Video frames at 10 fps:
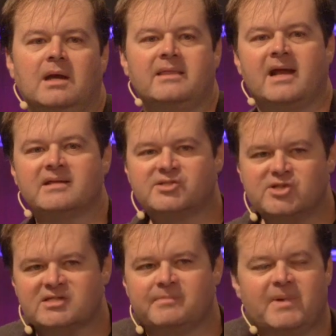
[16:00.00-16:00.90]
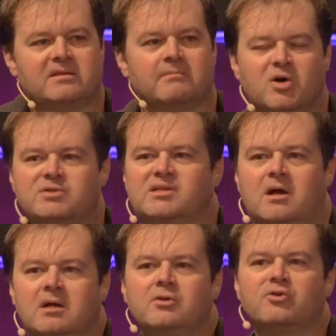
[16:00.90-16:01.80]
And that is just about the most
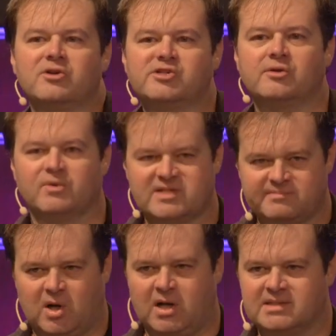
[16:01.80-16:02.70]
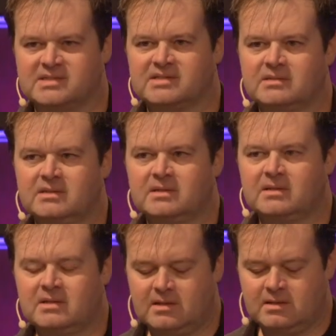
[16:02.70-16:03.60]
unchristian response
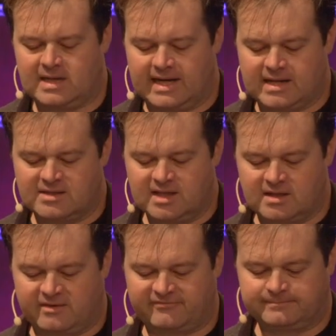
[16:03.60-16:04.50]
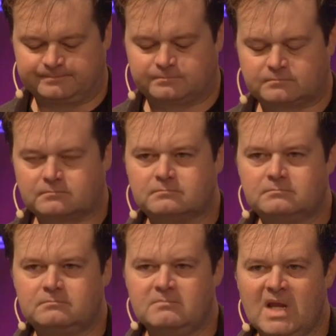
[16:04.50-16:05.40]
that I can think of.
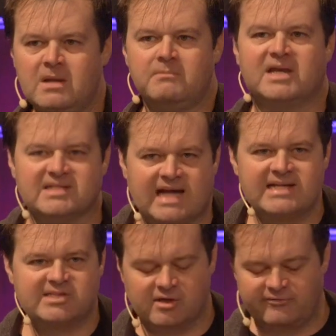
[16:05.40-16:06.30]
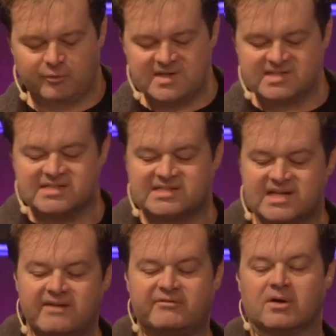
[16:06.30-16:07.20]
Because I serve a risen
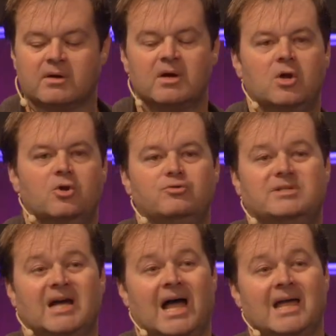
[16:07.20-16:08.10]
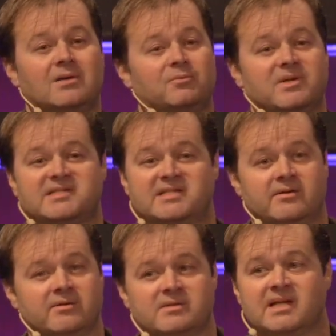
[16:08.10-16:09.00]
Savior who dined with
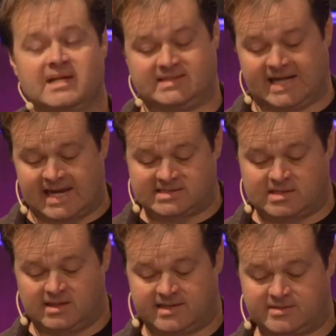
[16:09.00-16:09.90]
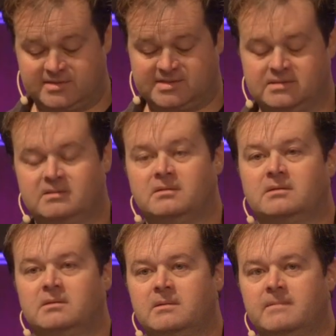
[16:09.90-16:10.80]
sinners and tax collectors.
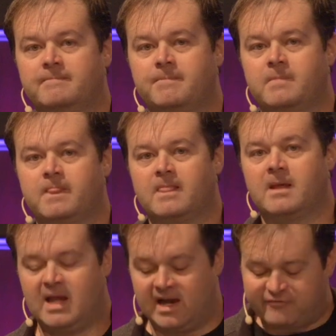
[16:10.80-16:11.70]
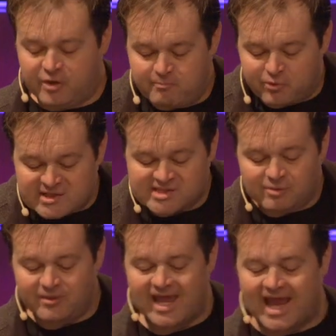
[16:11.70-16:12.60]
And if you
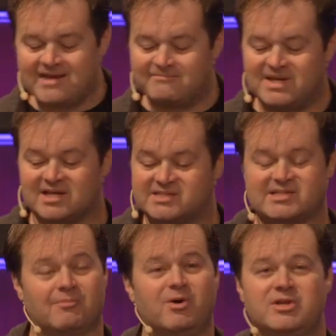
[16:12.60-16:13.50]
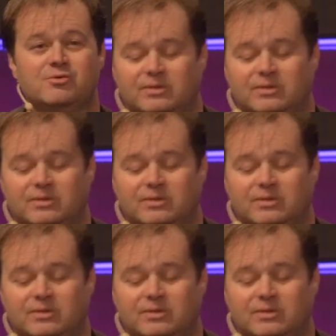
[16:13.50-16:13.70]
bristle with hate because someone you